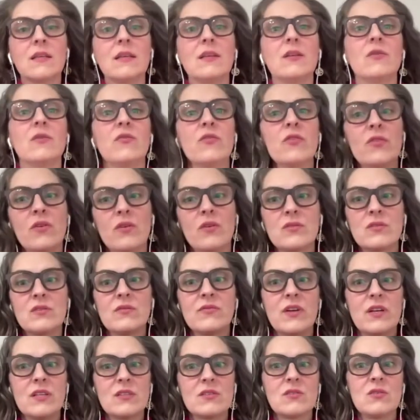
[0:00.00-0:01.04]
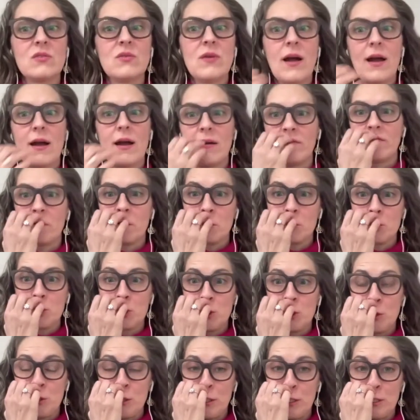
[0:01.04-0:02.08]
for those of us who have large
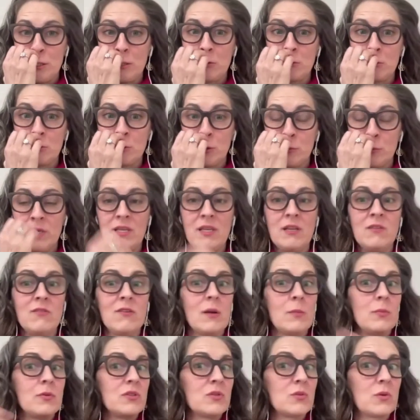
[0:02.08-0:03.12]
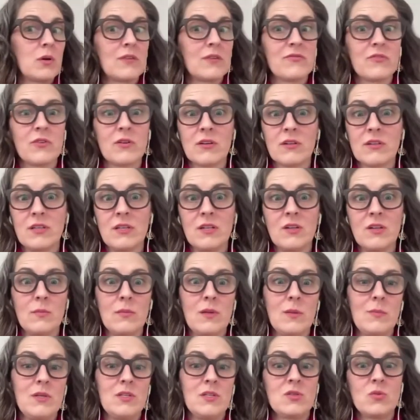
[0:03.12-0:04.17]
studios, you're picking repertoire for,
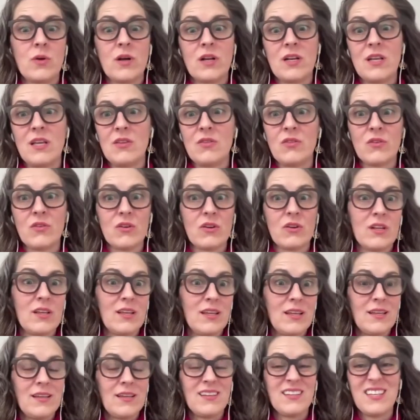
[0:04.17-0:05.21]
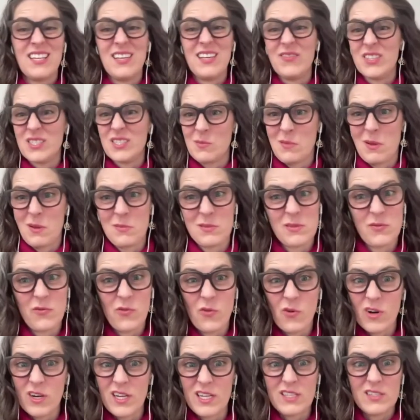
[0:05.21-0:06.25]
maybe 20, 30, even sometimes
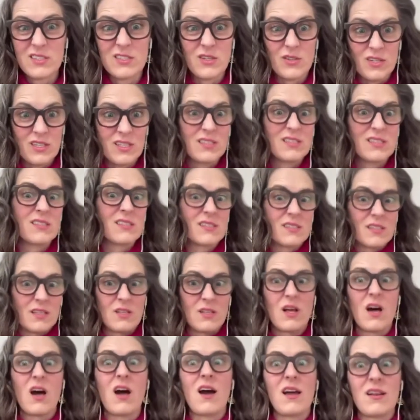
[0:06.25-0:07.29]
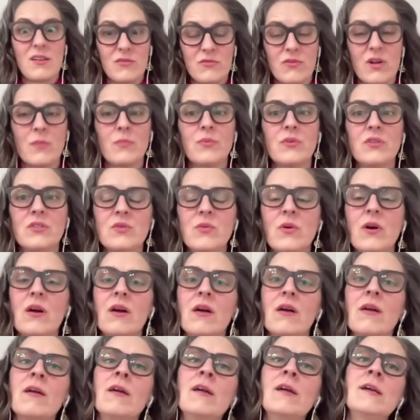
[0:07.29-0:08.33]
40 students is a lot of
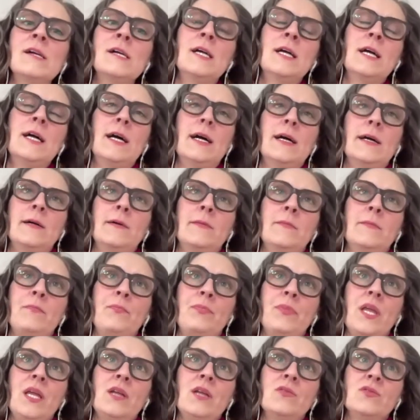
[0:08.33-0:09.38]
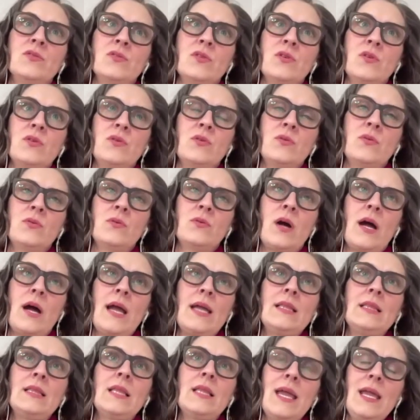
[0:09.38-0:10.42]
repertoire. And so
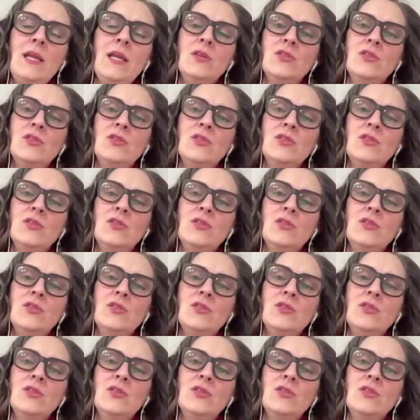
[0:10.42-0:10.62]
I like